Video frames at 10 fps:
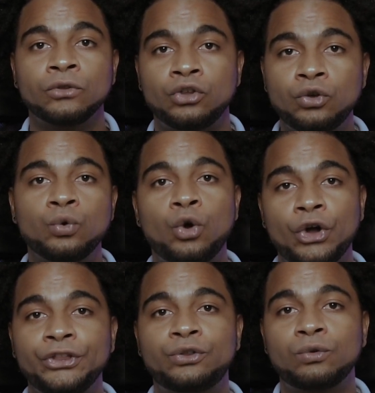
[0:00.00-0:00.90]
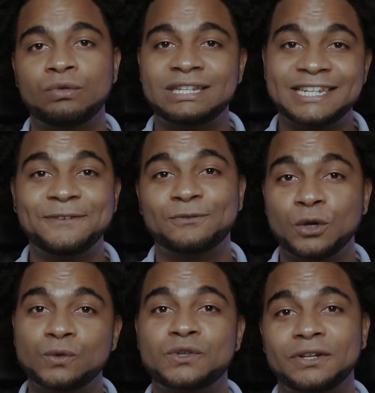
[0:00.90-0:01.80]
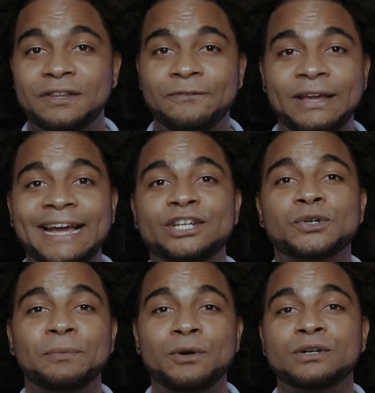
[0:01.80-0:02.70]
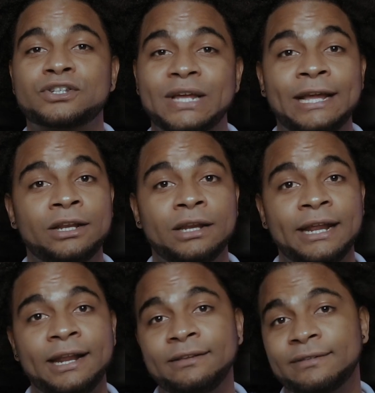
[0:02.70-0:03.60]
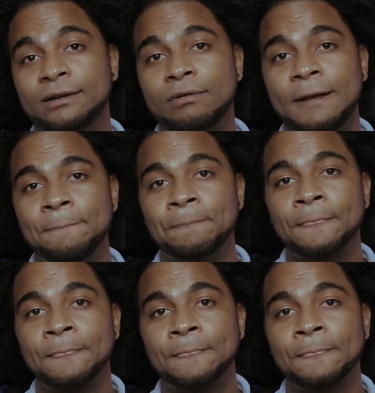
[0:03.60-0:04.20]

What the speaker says: you're going to receive those notifications, because in Instagram,